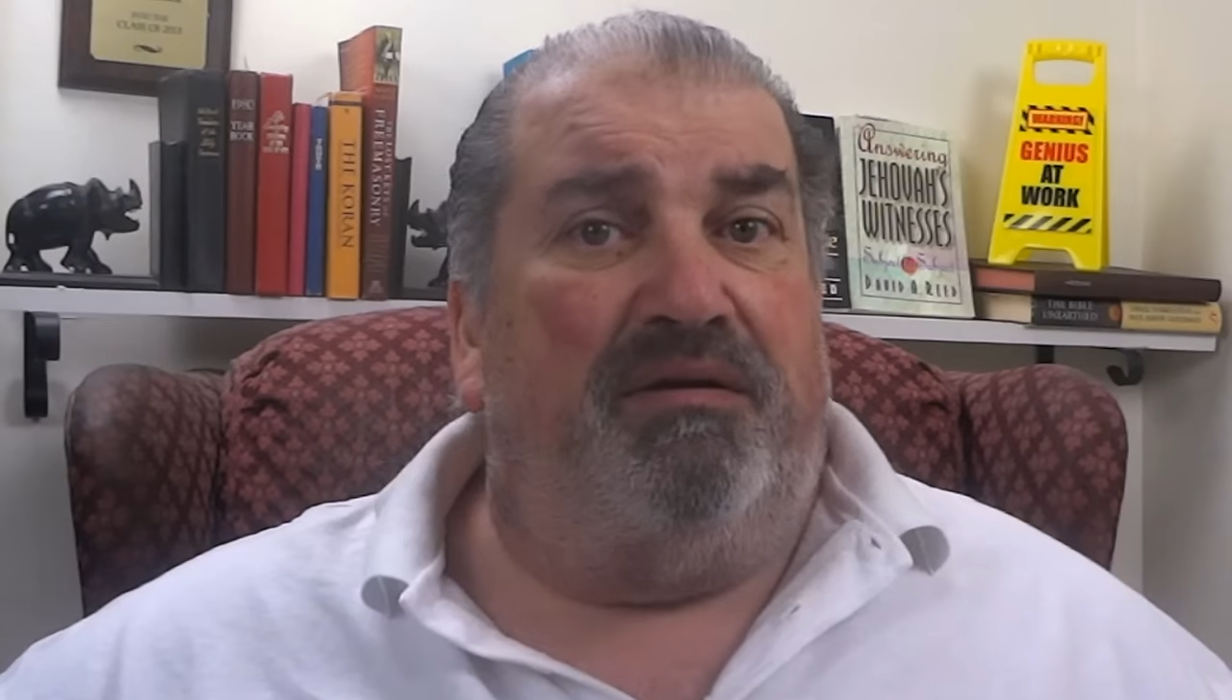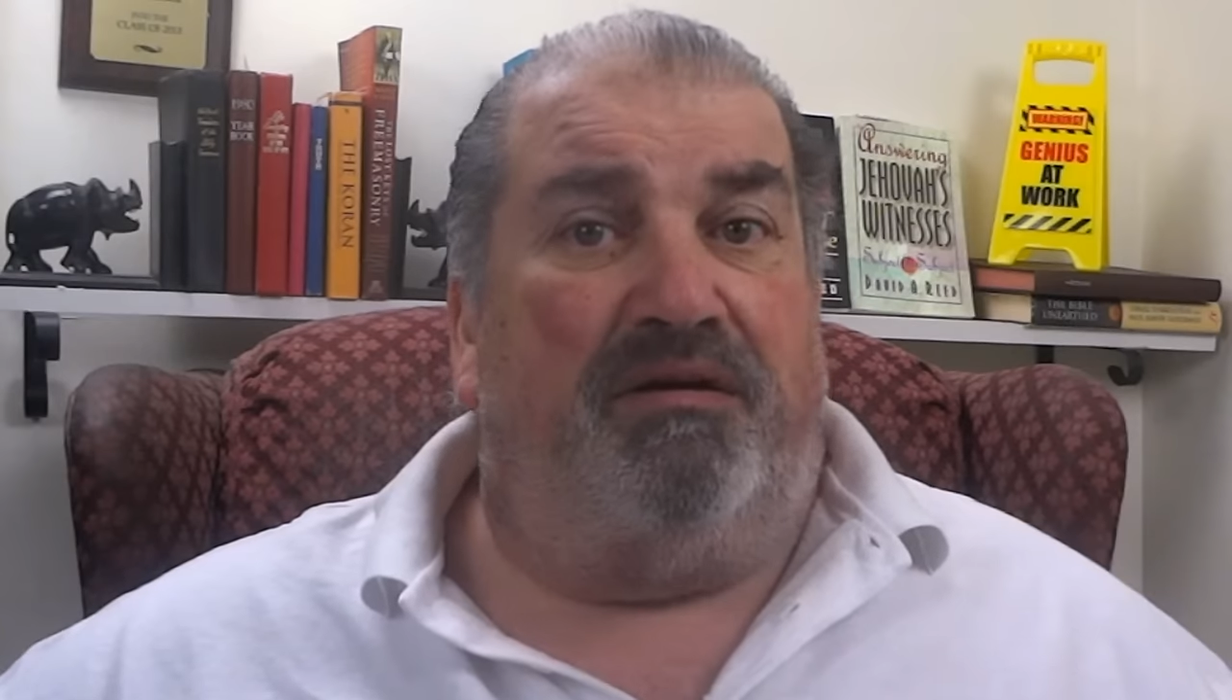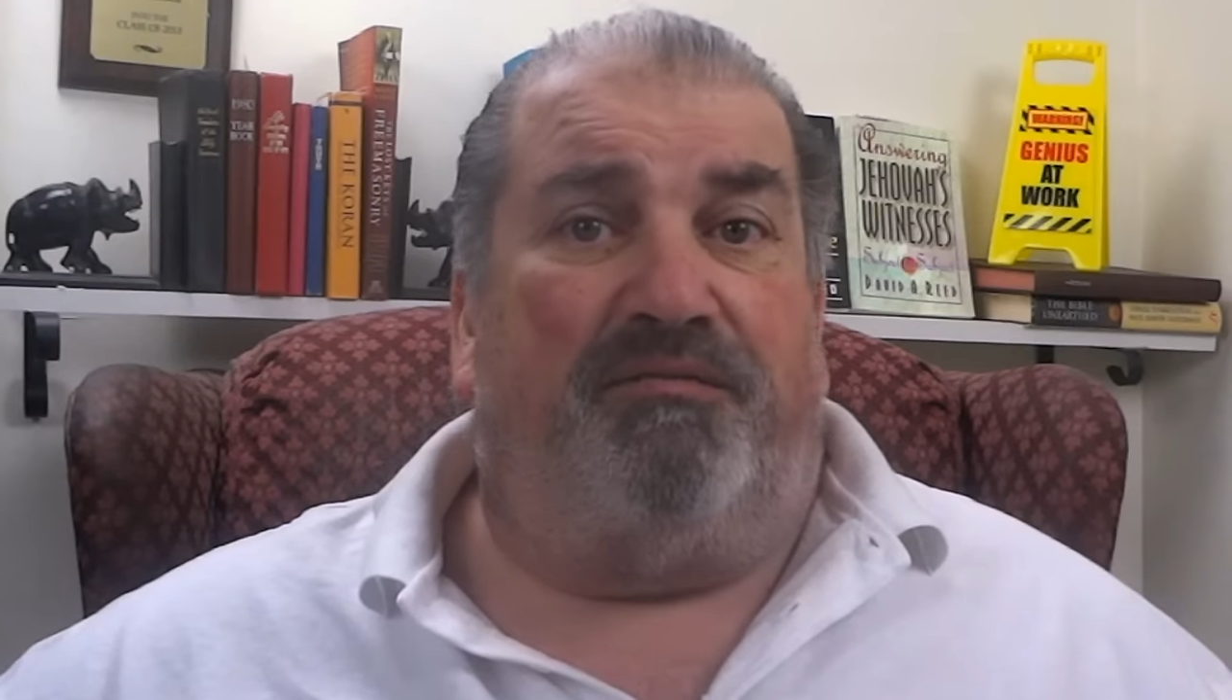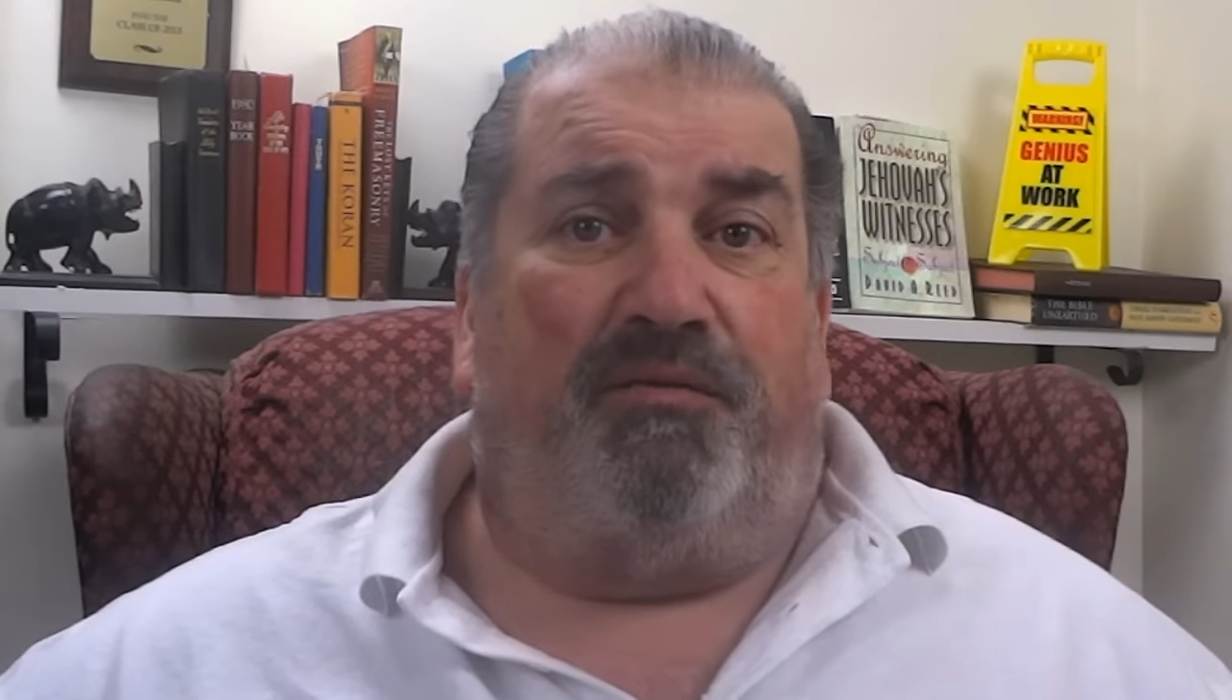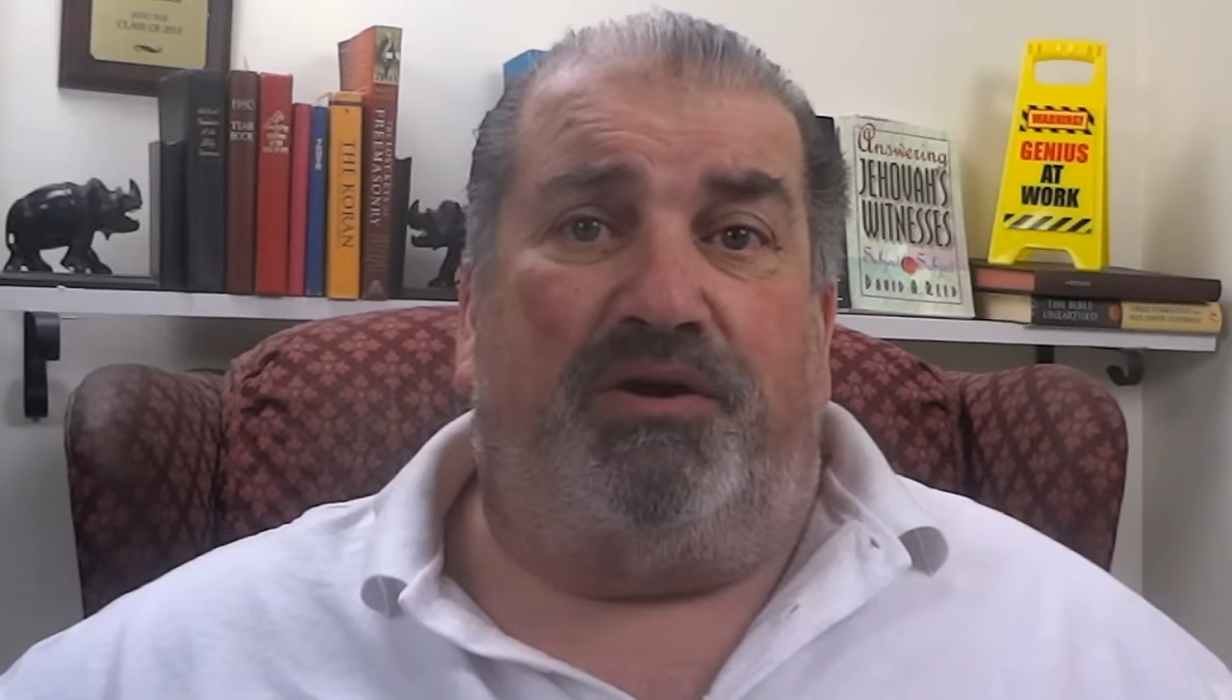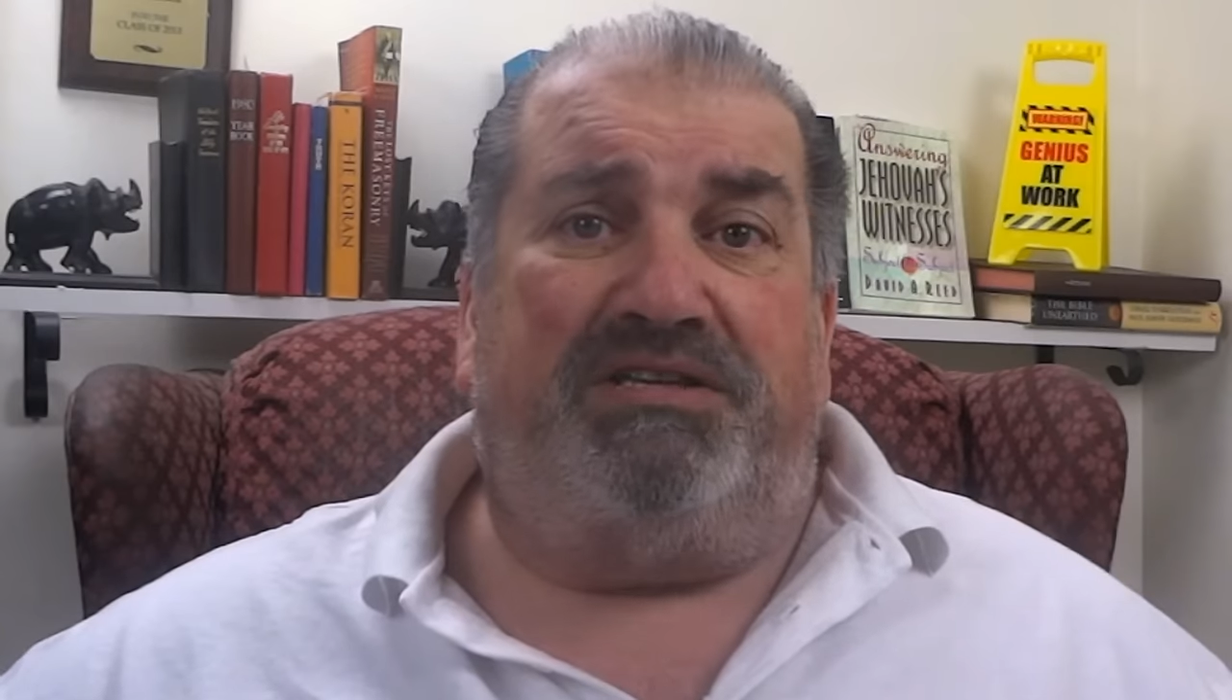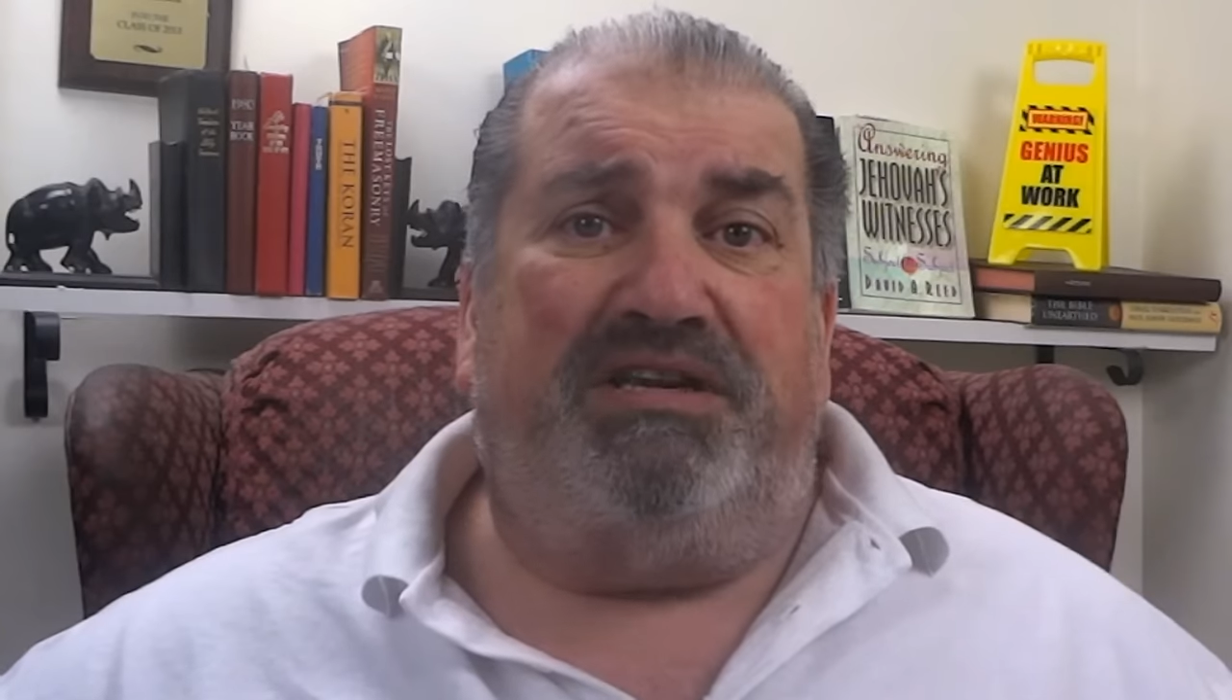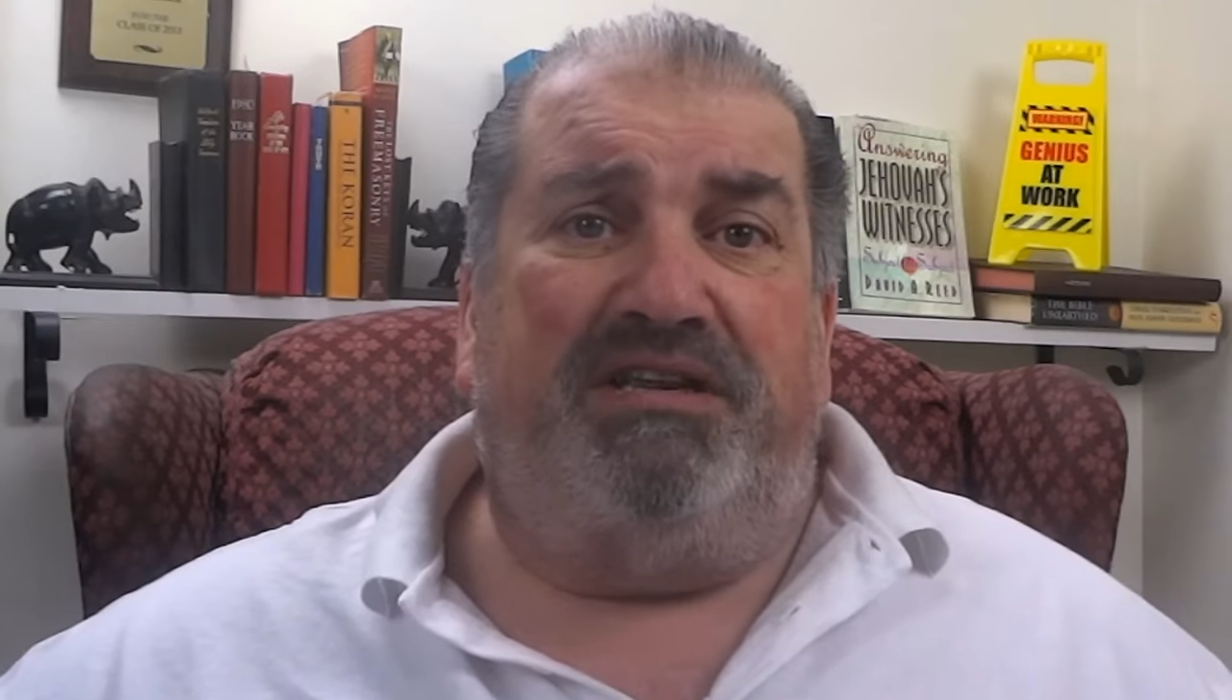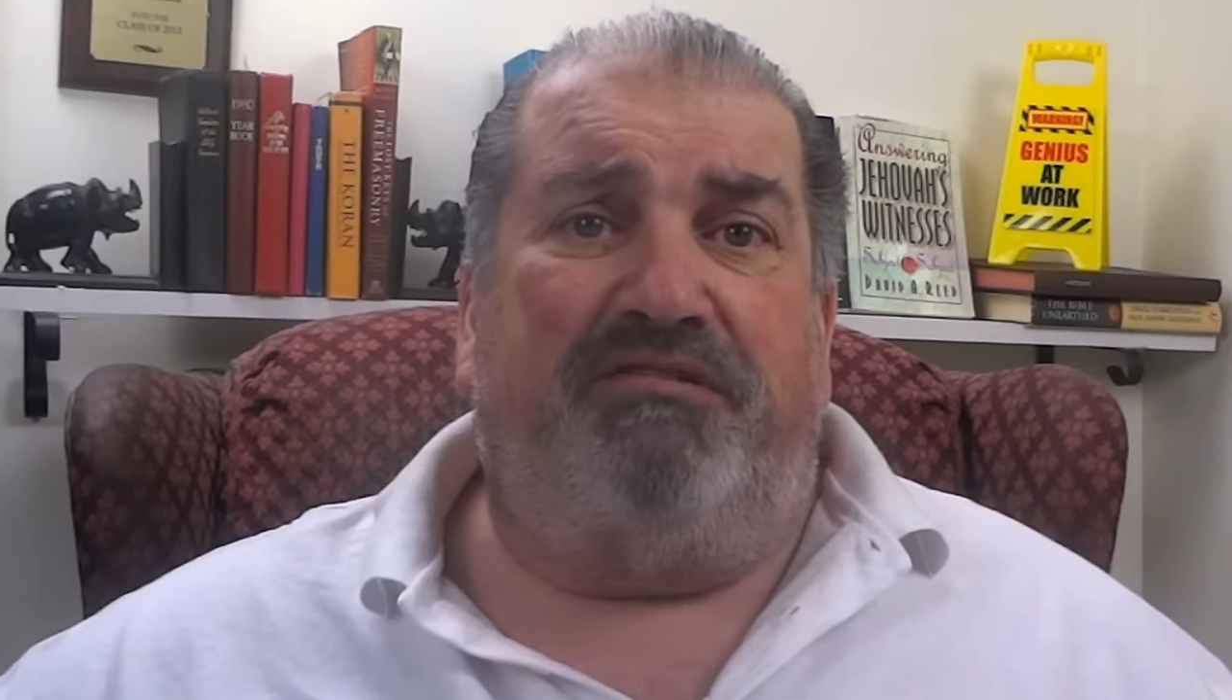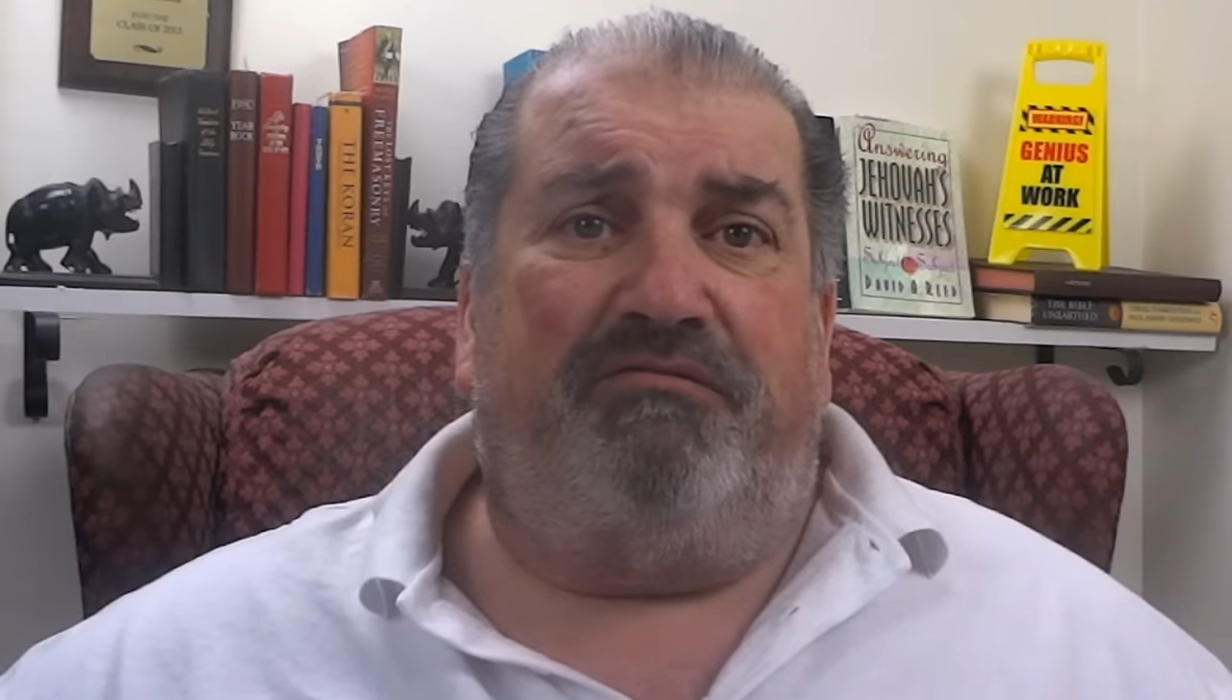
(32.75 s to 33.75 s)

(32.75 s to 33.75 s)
a 14 year